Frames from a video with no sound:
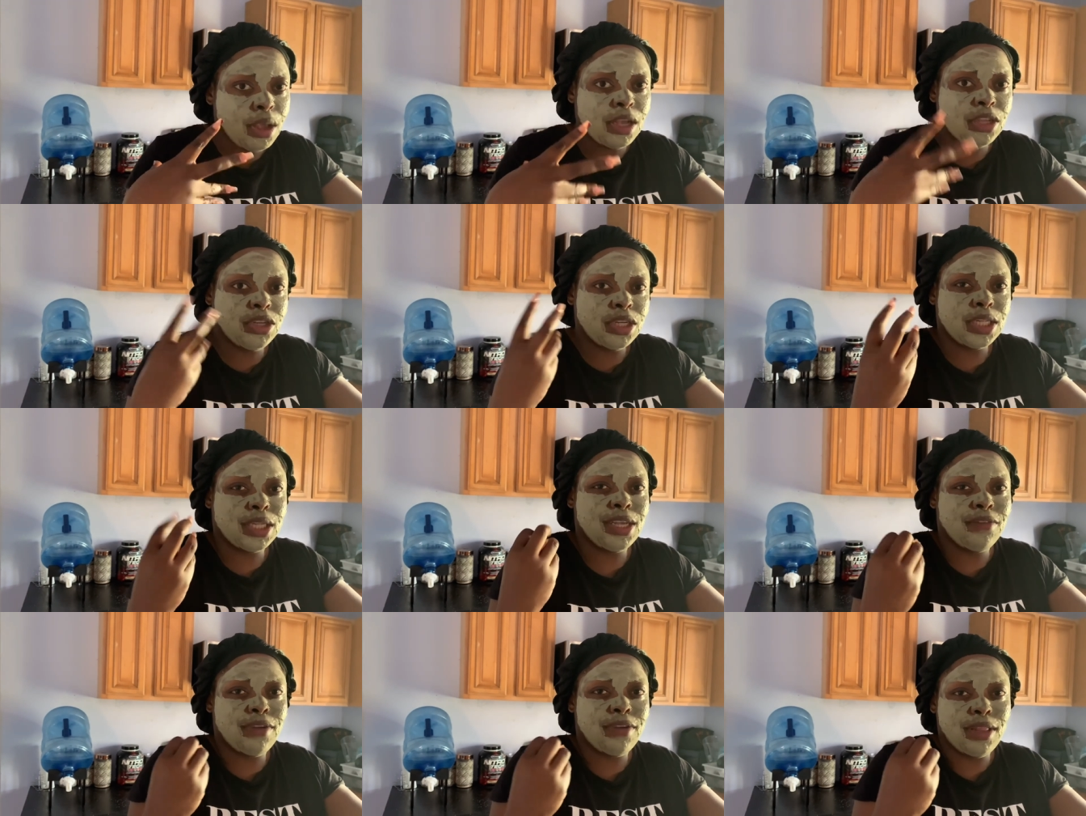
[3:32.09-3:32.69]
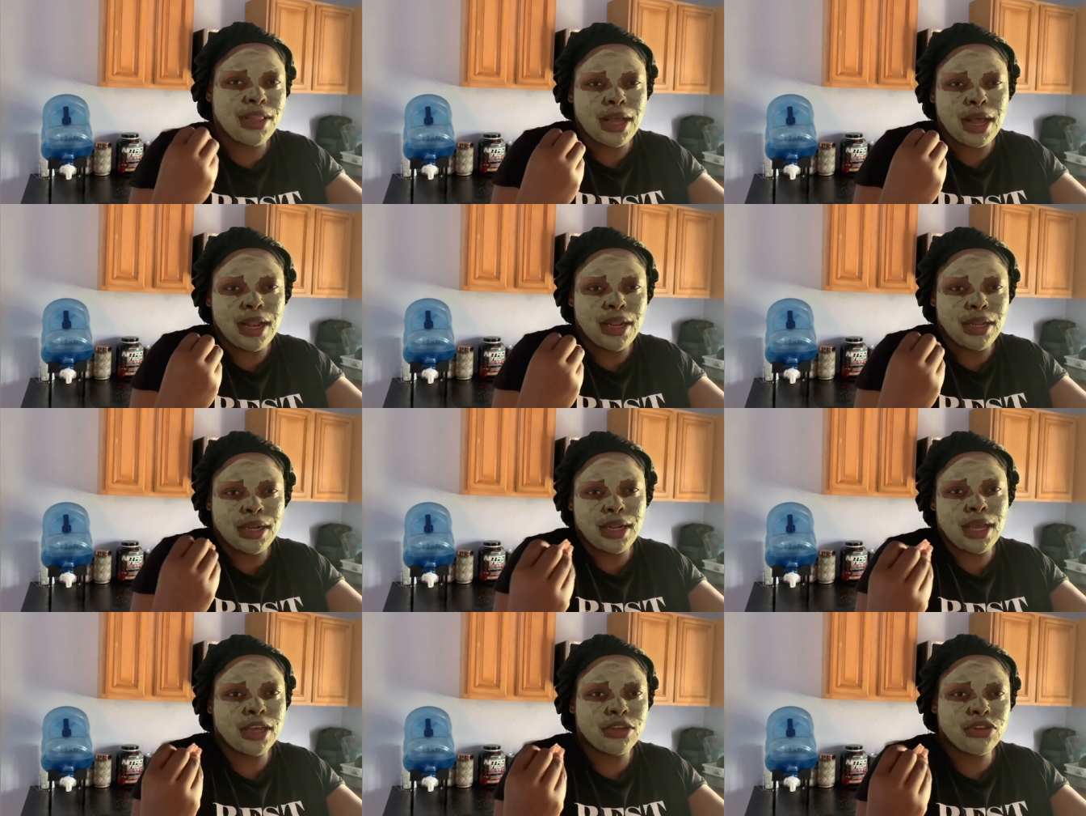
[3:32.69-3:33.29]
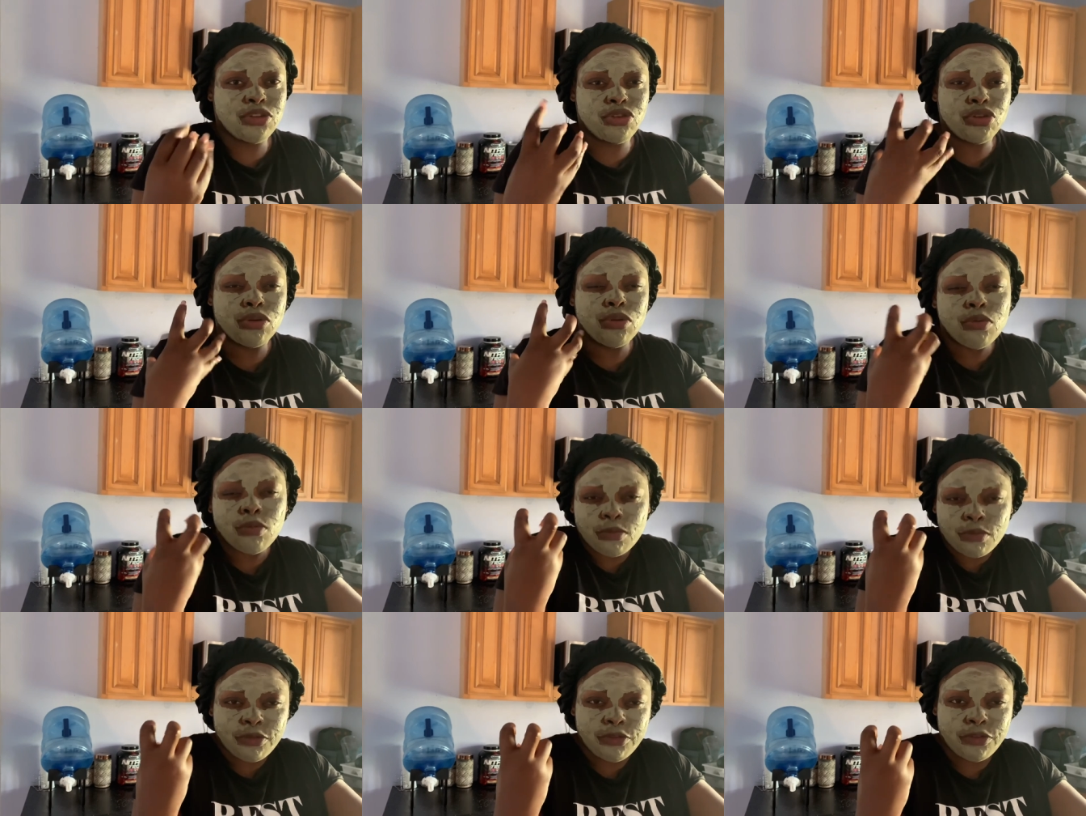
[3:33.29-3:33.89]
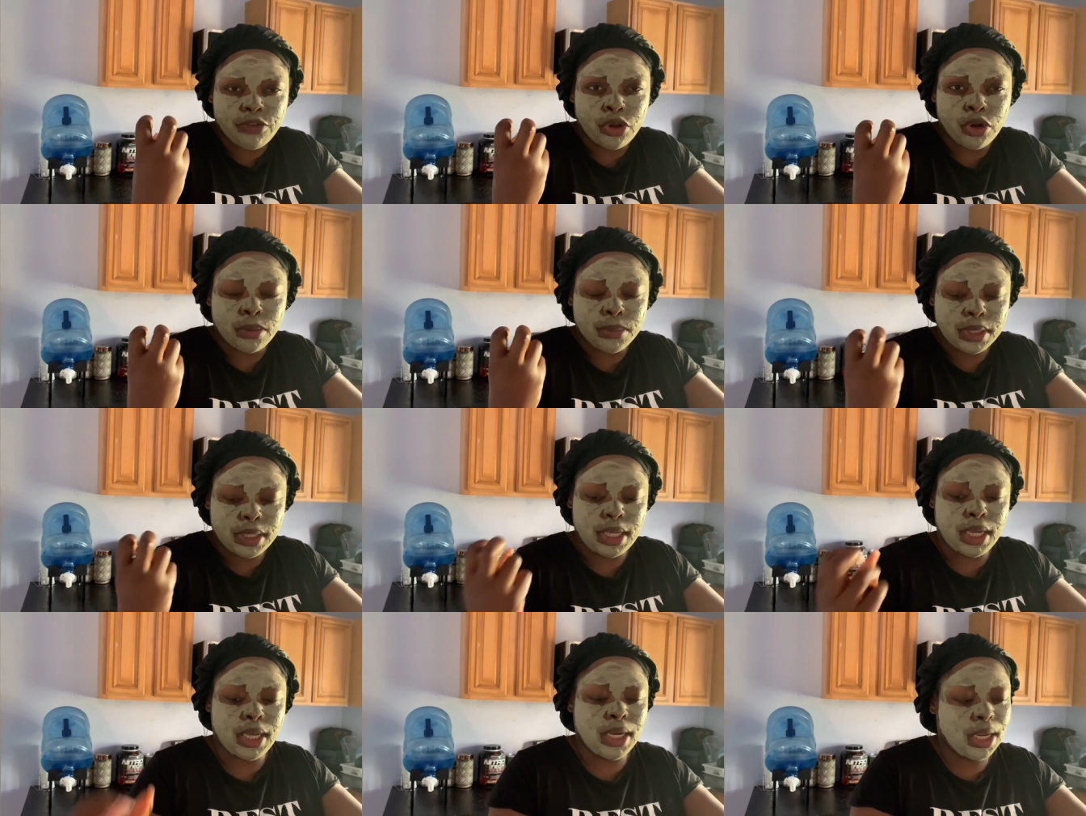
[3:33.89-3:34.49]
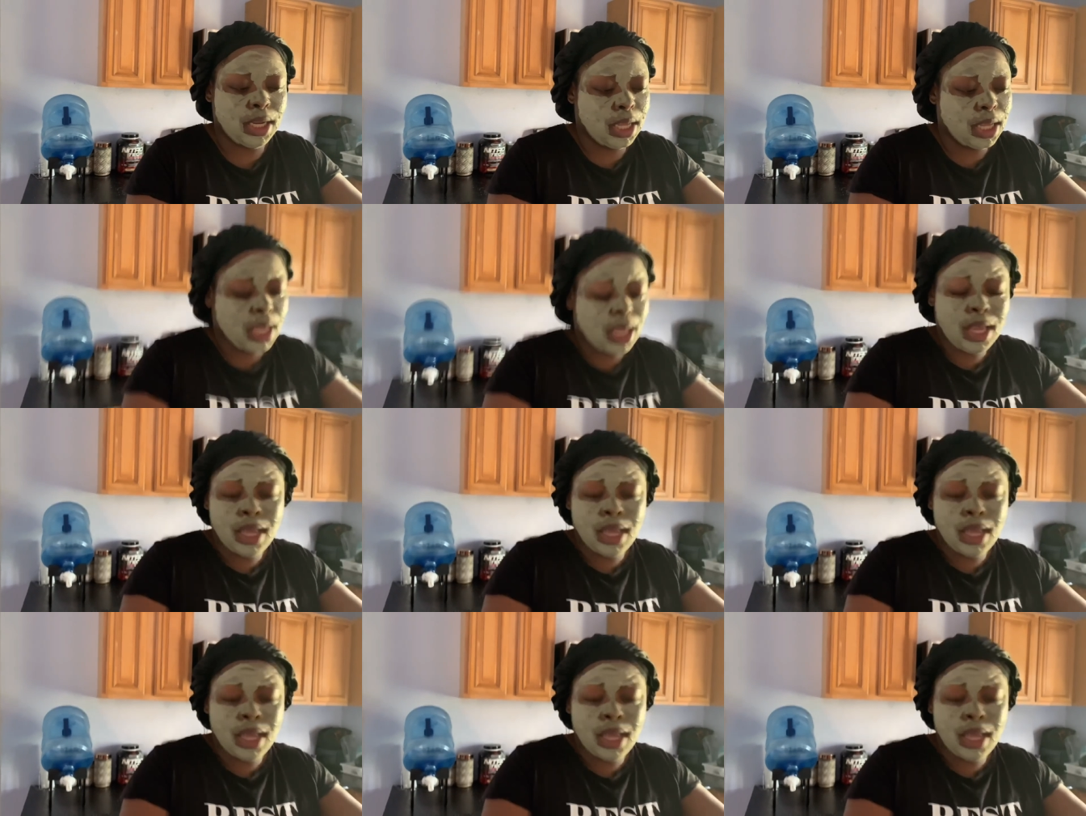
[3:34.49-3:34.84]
just give it that little extra oomph you know what i'm saying